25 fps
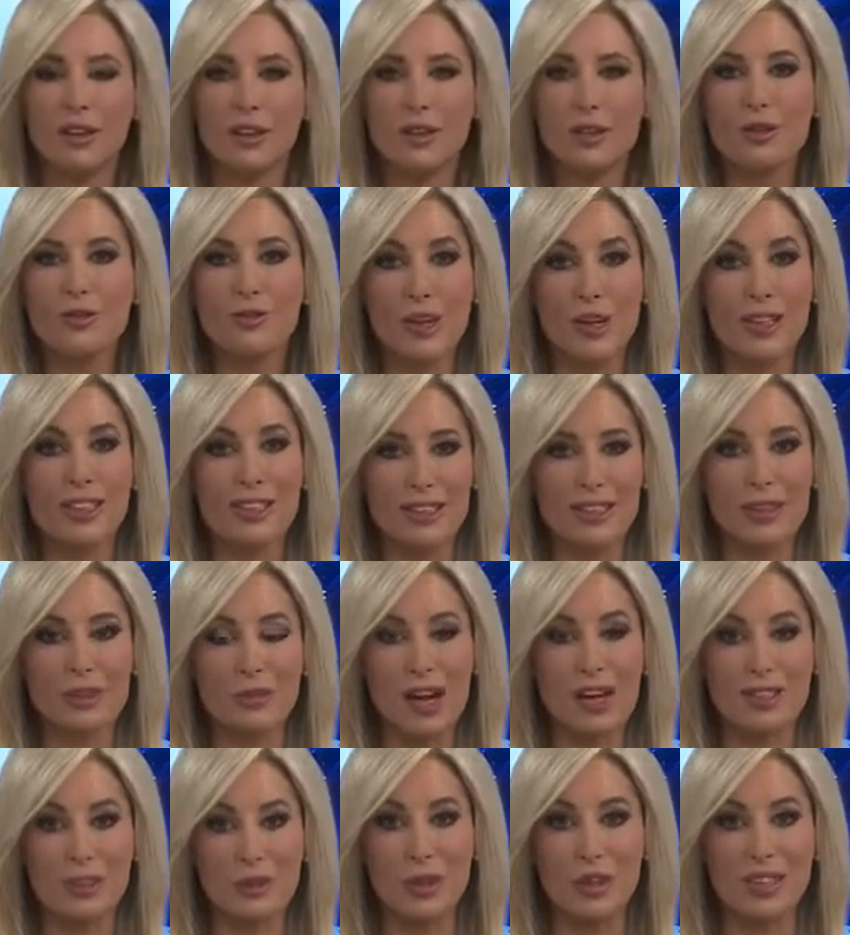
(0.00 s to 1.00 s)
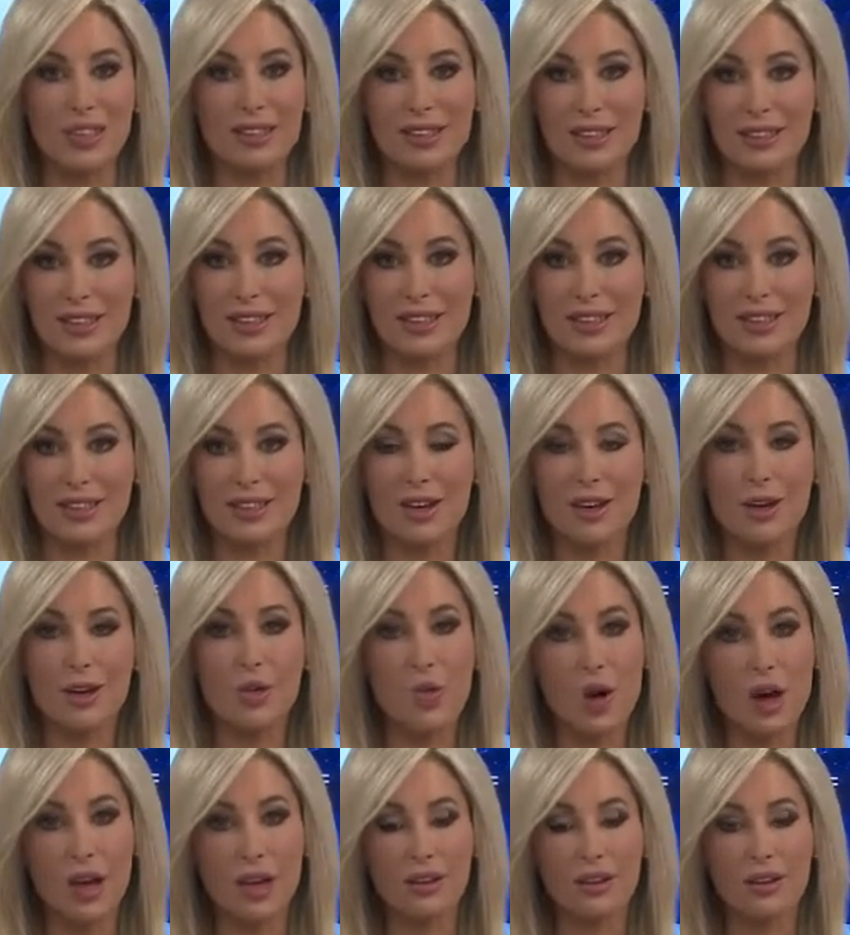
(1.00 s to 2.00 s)
2 very distinct possibilities exist.
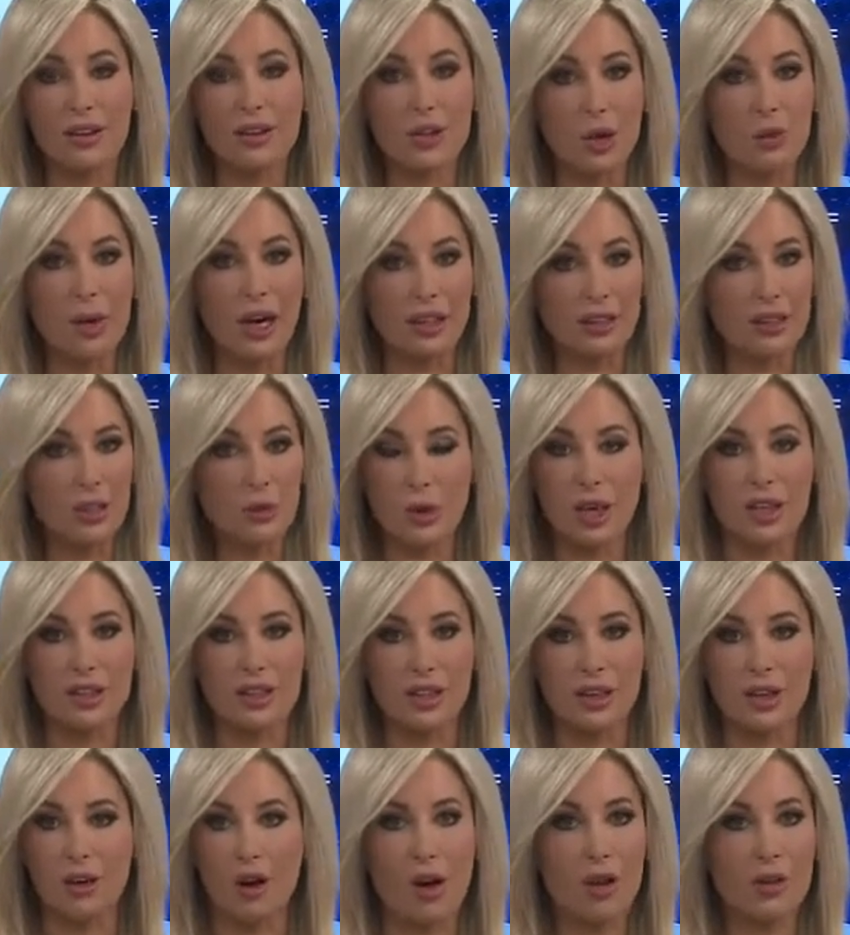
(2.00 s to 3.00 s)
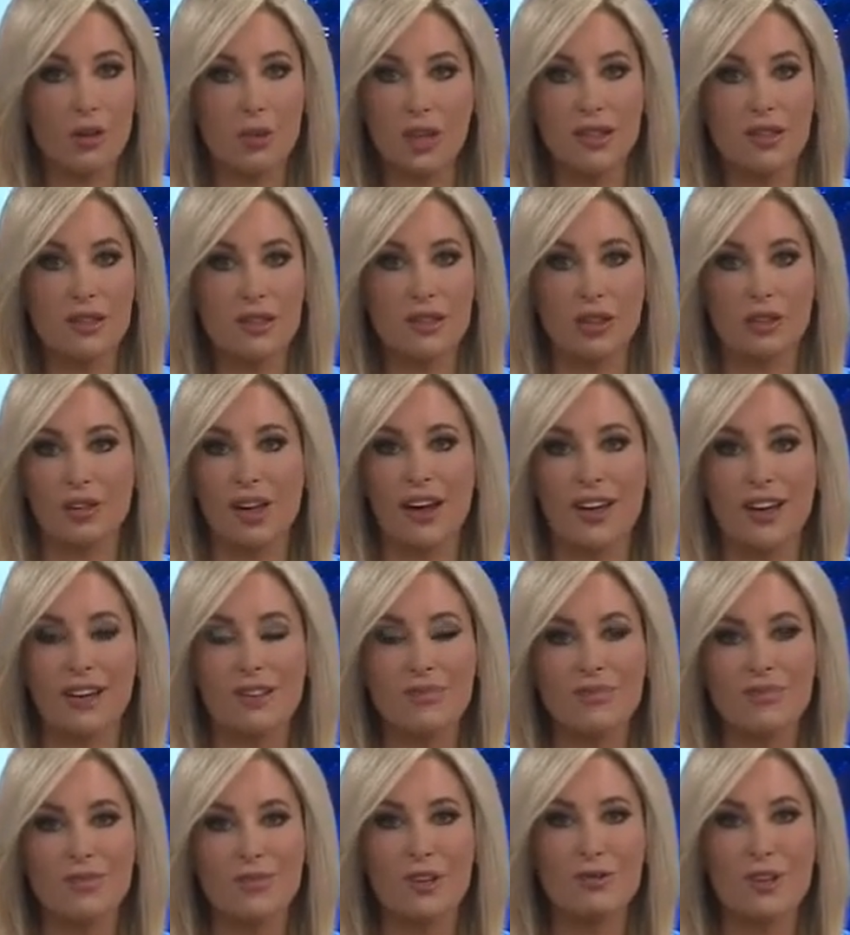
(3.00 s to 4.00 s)
1, Joe Biden is president and all the witnesses are lying,
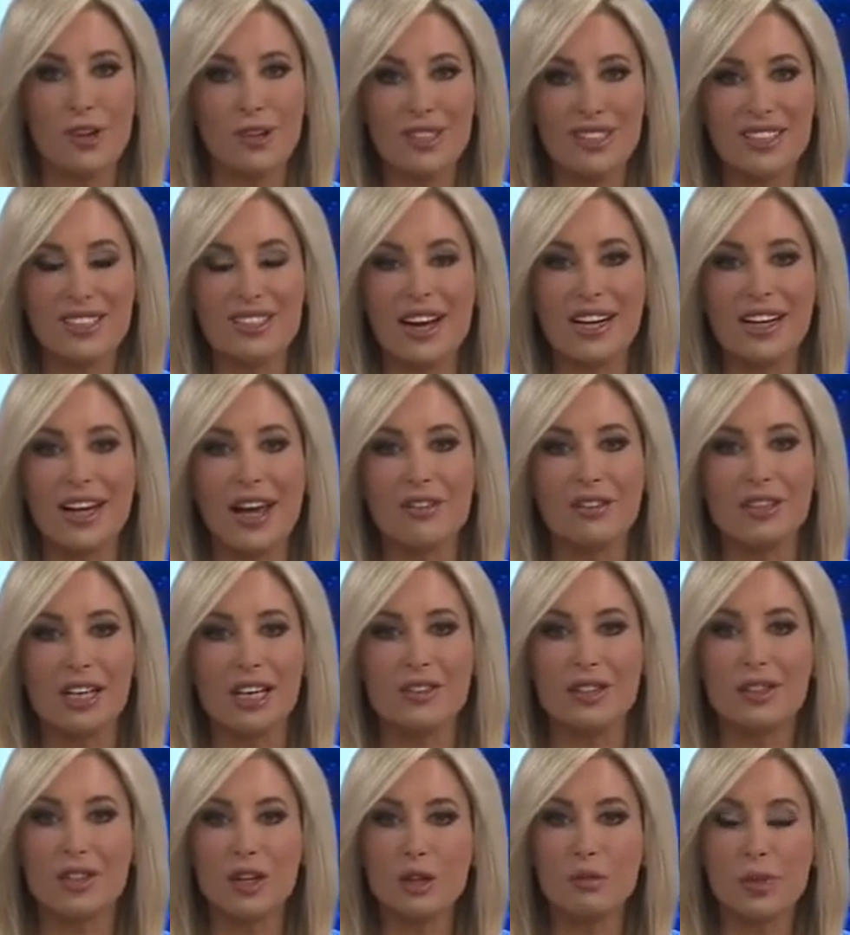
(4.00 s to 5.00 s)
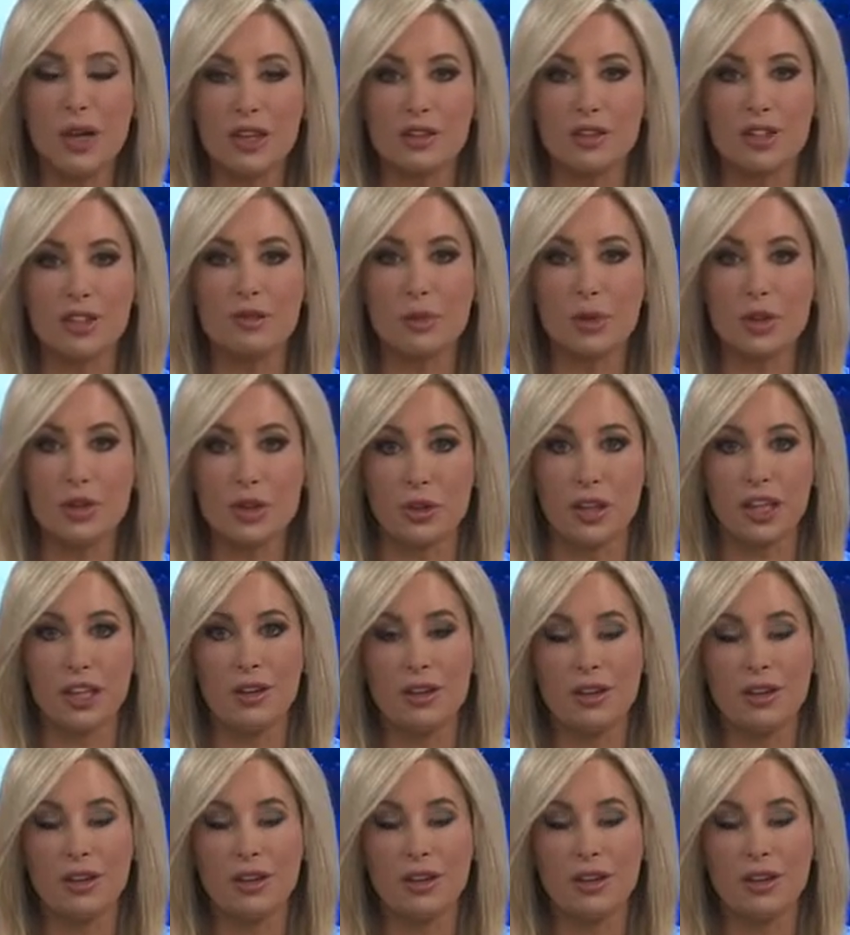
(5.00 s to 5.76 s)
falsely signing affidavits under penalty of perjury.